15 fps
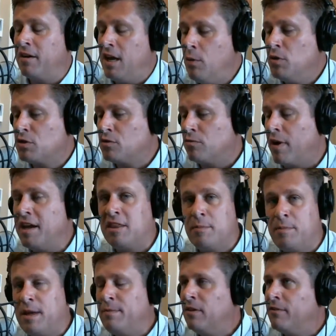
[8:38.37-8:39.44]
He was right. The
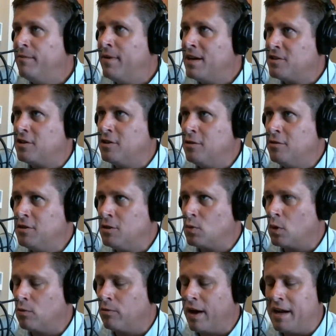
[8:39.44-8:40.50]
people of Massachusetts
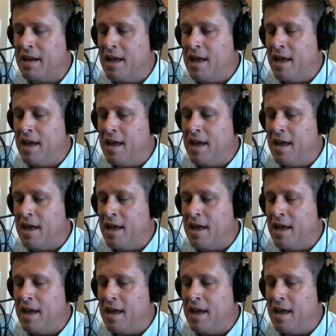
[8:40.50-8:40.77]
were right.